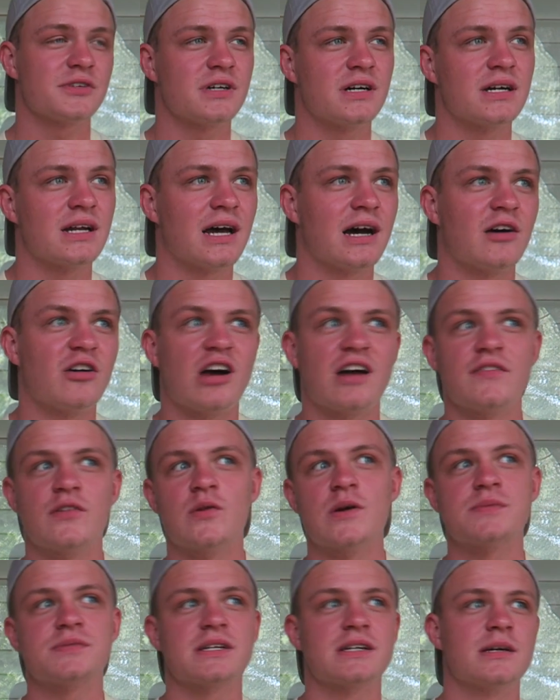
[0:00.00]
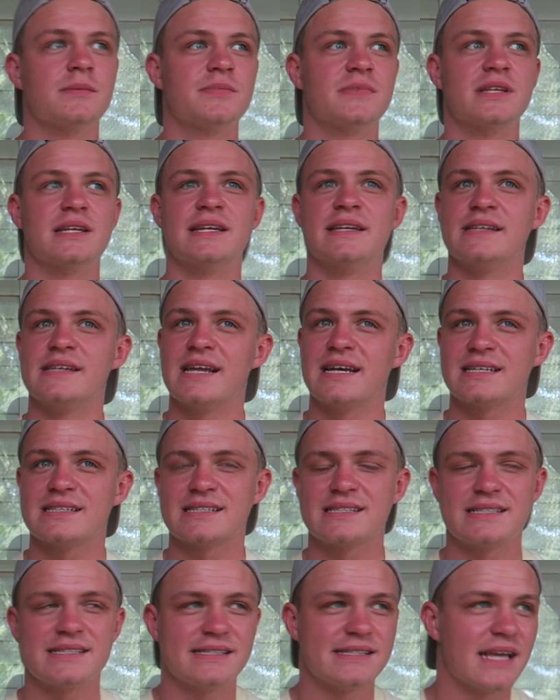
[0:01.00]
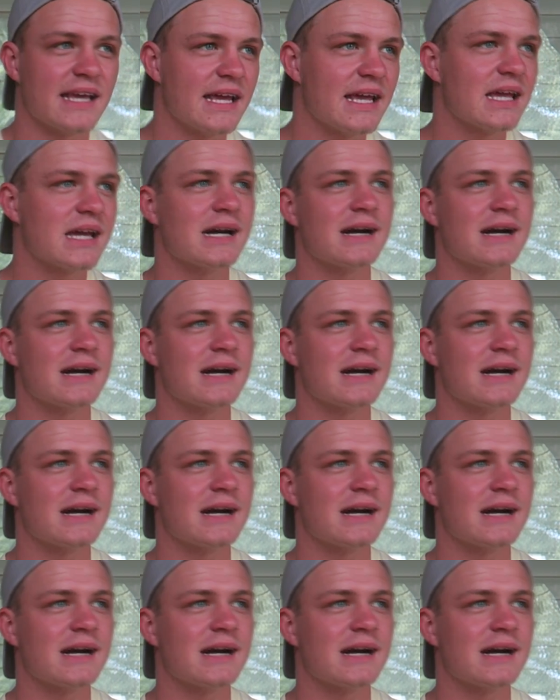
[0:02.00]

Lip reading: are done, I'll have a website up the next day.